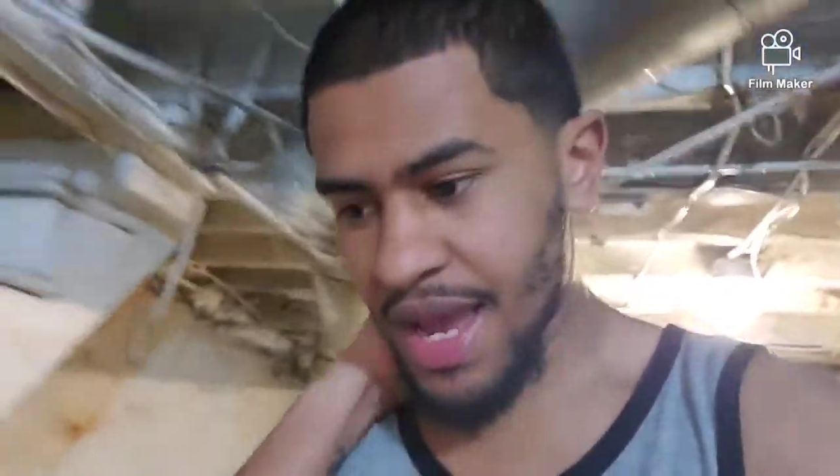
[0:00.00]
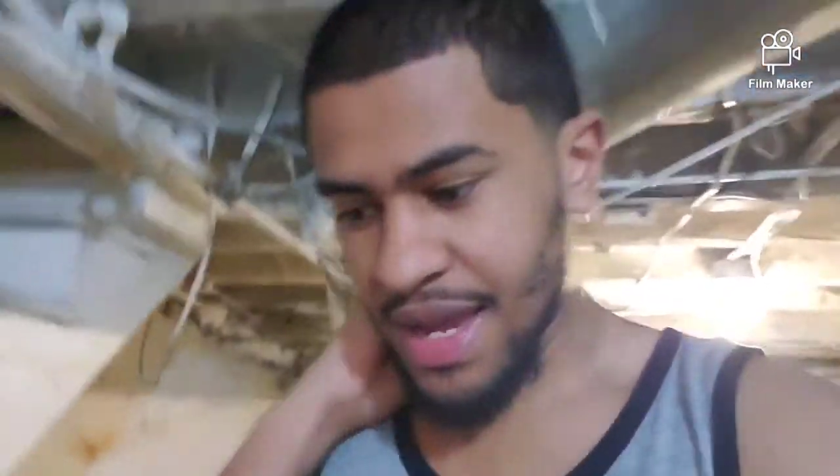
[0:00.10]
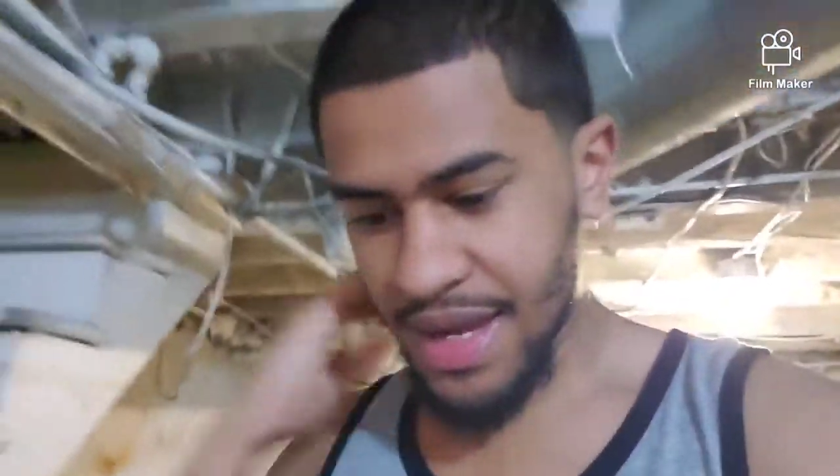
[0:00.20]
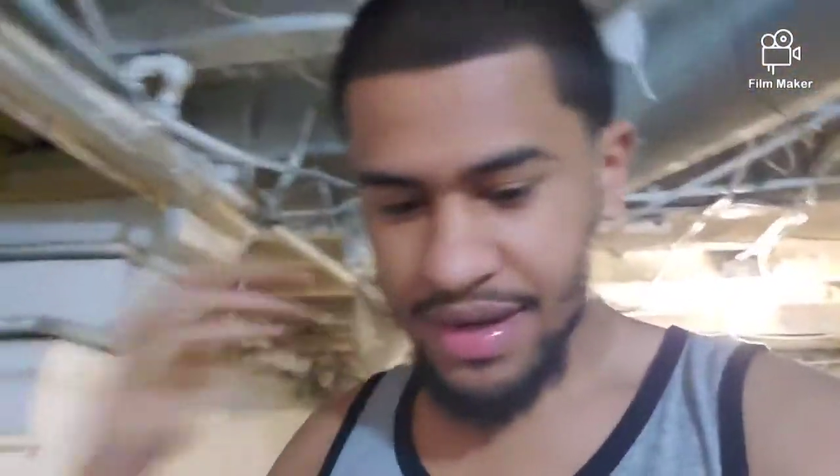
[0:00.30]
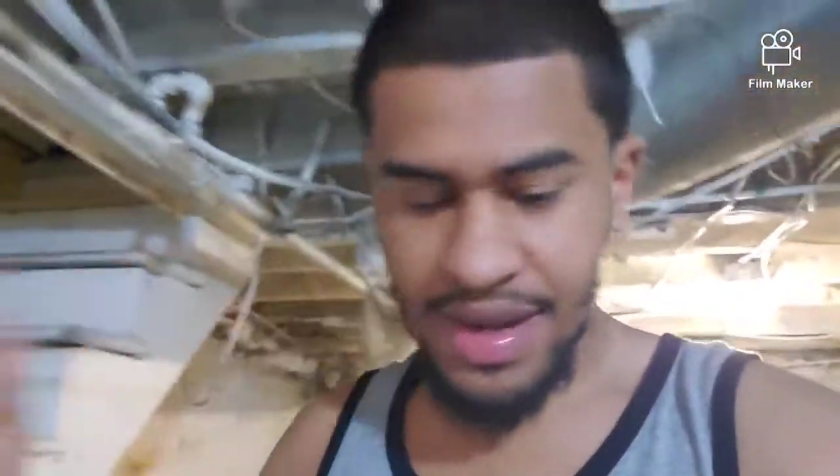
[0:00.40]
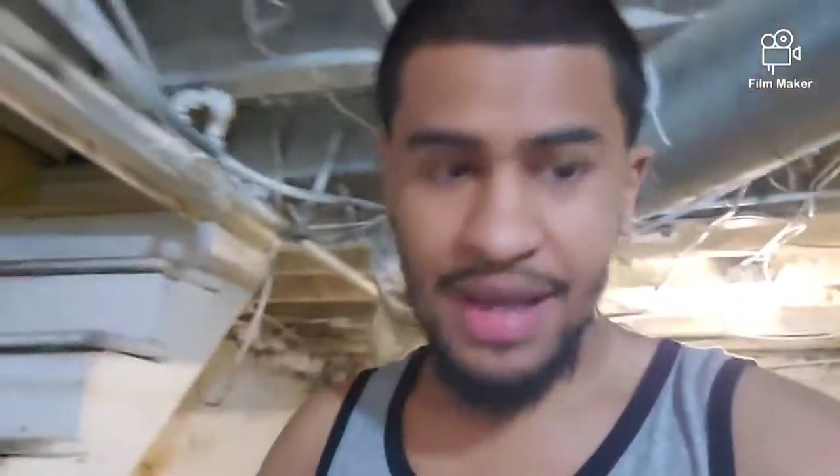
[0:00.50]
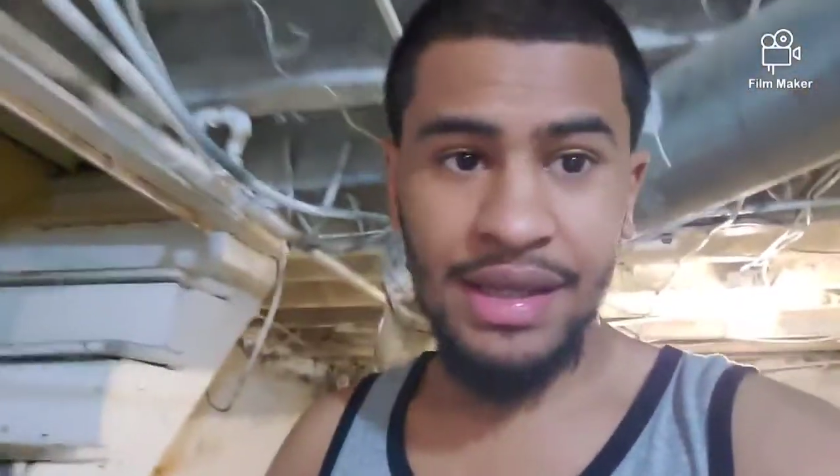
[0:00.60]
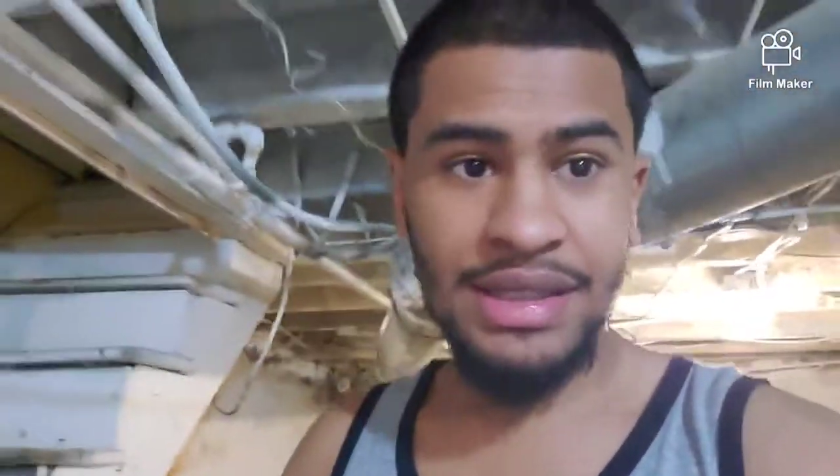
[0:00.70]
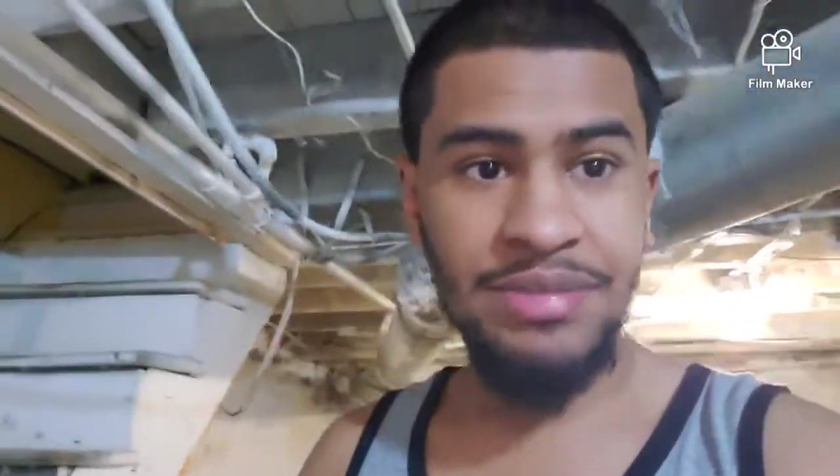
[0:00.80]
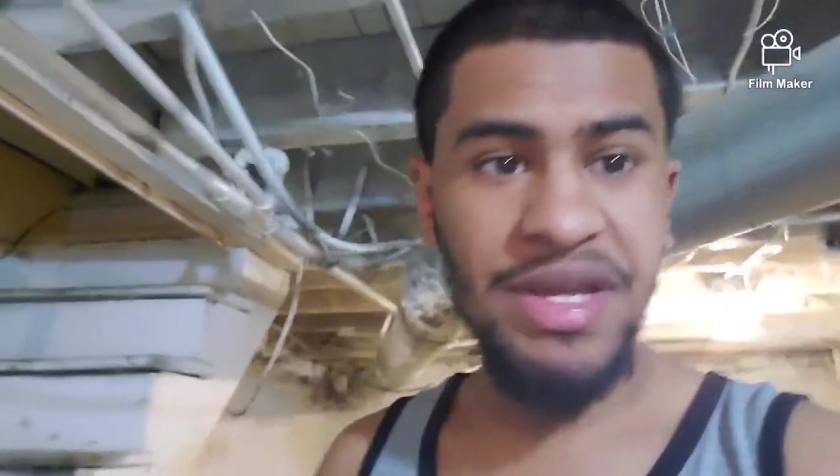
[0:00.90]
and it
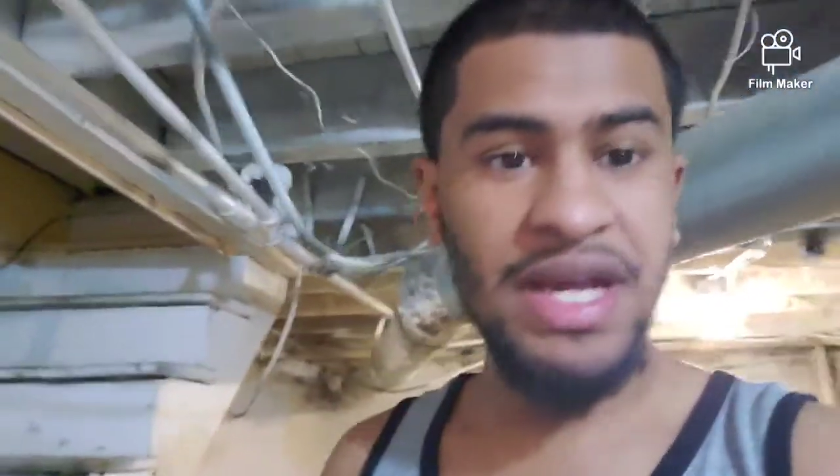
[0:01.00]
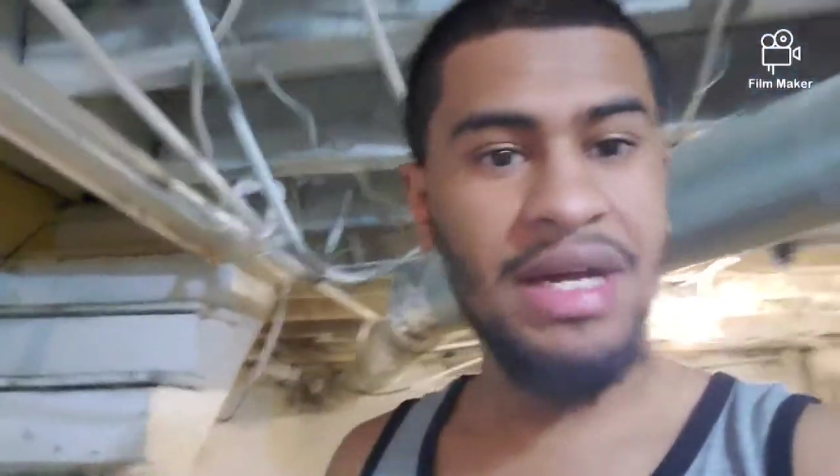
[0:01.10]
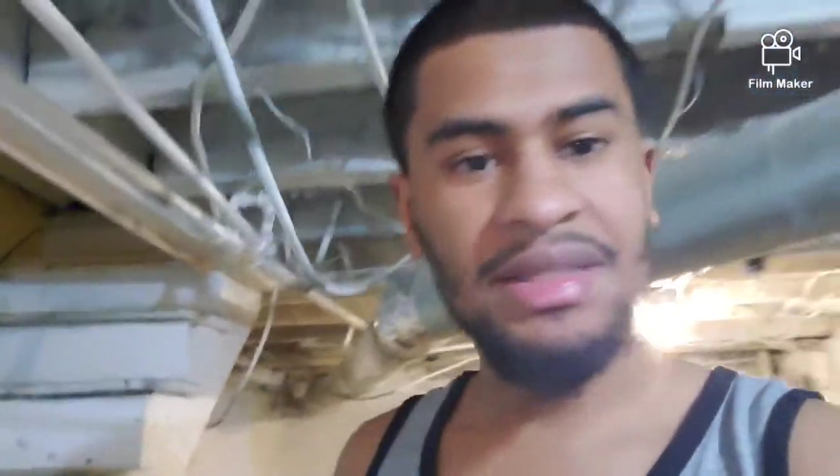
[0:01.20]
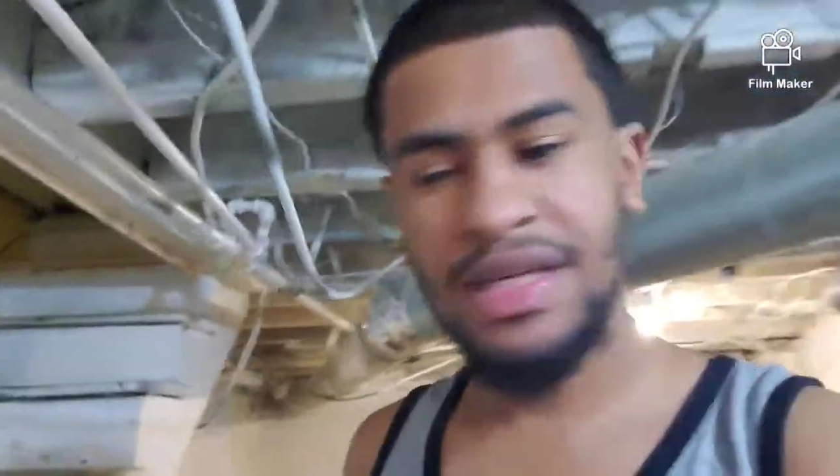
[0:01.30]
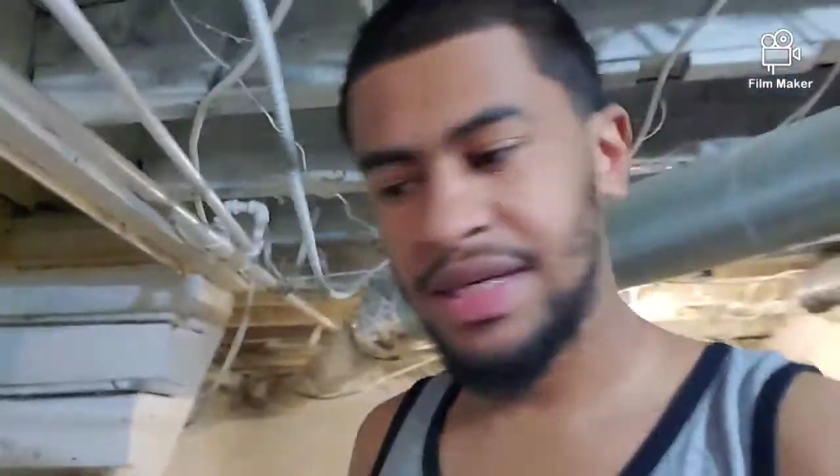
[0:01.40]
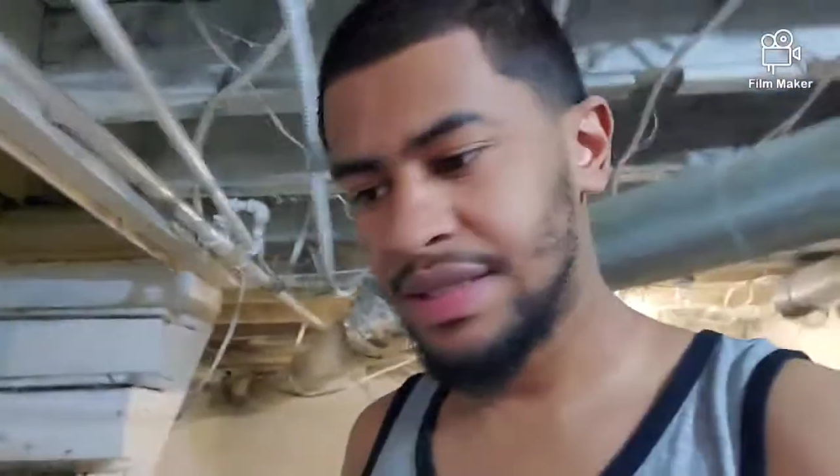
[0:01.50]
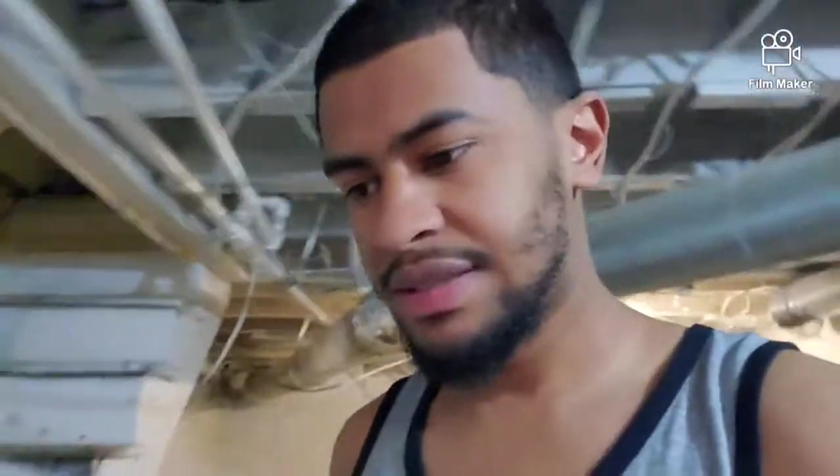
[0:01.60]
gives me content,